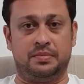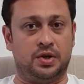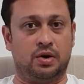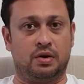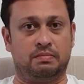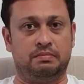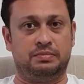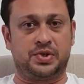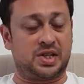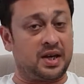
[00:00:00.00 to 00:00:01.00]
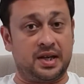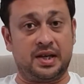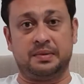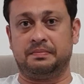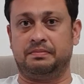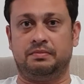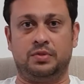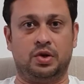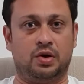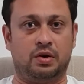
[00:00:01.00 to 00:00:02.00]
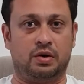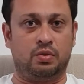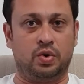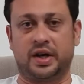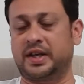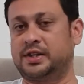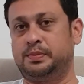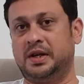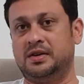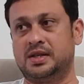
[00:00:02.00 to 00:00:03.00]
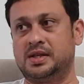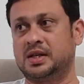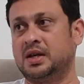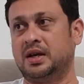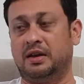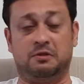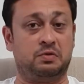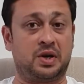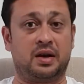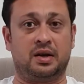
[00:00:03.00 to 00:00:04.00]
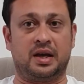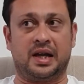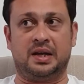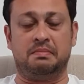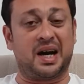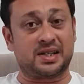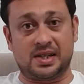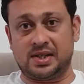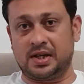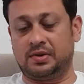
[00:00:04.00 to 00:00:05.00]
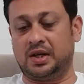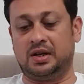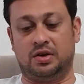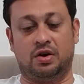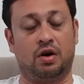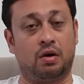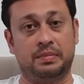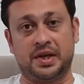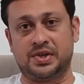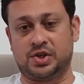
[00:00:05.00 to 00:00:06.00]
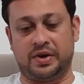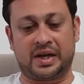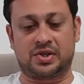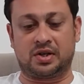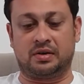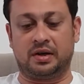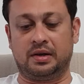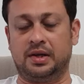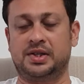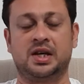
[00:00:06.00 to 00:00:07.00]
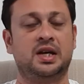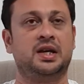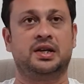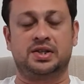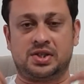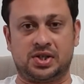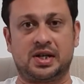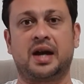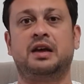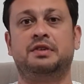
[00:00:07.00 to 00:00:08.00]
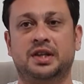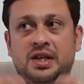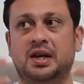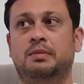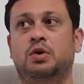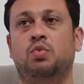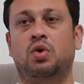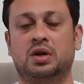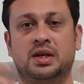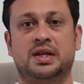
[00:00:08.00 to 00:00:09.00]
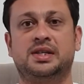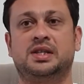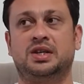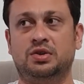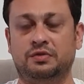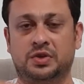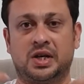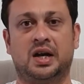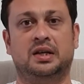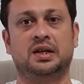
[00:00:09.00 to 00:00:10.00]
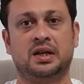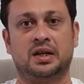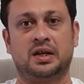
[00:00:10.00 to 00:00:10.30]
your study, your work experience, if you've done any master's degree, your hobbies, your extracurriculars. Start having a think about what it is that you've done